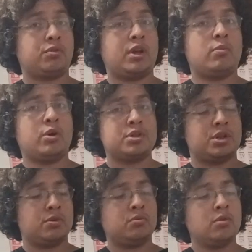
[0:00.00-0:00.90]
3, 1, 2,
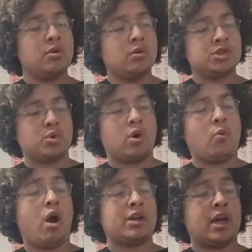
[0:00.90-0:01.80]

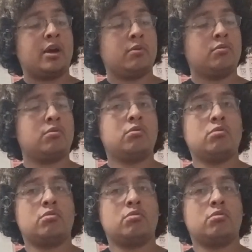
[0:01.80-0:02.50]
short walk down,